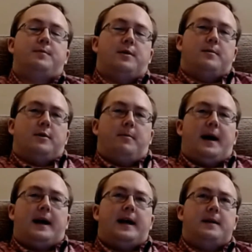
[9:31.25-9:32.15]
put them all
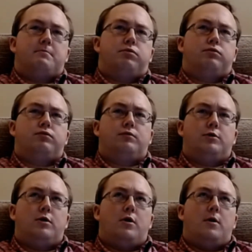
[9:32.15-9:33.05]
back in
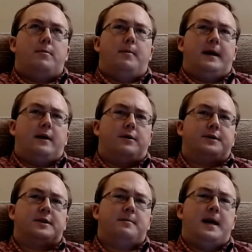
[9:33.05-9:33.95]
probably
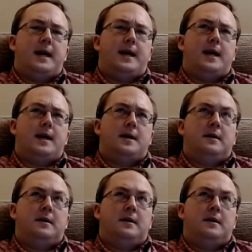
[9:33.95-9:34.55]
cost me